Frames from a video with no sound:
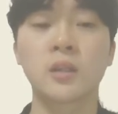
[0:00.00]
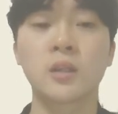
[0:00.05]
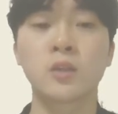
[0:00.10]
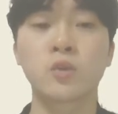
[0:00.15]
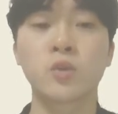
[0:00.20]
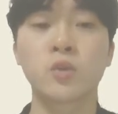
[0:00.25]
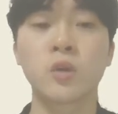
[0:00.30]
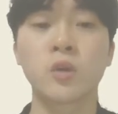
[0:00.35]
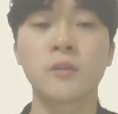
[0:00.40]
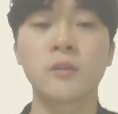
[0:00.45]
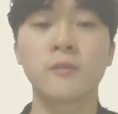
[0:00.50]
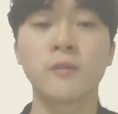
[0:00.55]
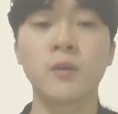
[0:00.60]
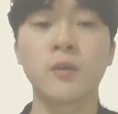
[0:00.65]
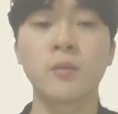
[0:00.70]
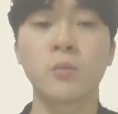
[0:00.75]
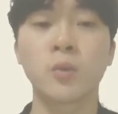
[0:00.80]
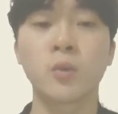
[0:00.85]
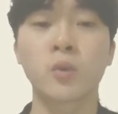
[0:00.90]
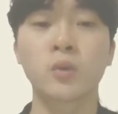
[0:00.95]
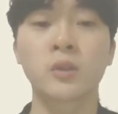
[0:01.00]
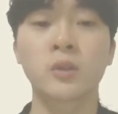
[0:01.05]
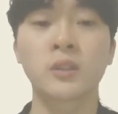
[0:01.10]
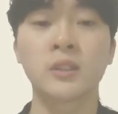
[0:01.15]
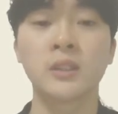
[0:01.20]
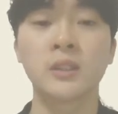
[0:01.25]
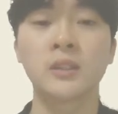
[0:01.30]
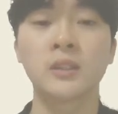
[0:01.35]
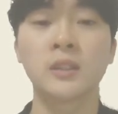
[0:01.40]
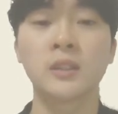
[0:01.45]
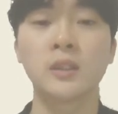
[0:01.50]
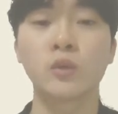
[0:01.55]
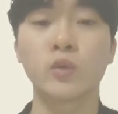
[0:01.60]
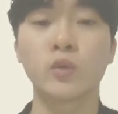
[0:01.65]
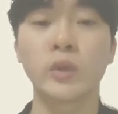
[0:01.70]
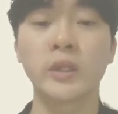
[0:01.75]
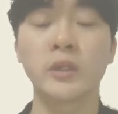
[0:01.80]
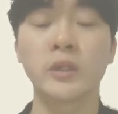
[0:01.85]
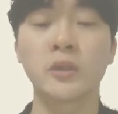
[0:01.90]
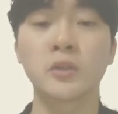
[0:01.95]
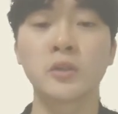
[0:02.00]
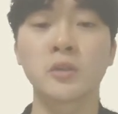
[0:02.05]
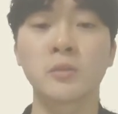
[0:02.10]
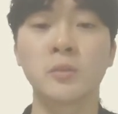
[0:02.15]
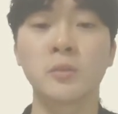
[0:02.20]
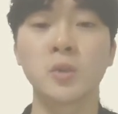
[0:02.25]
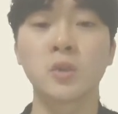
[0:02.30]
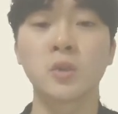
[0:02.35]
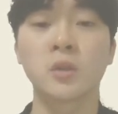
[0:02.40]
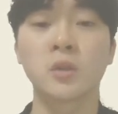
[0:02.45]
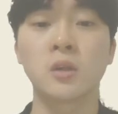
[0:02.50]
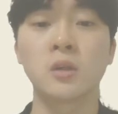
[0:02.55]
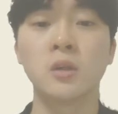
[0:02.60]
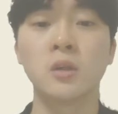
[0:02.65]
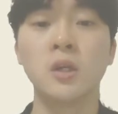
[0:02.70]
24-volt DC reduced motor.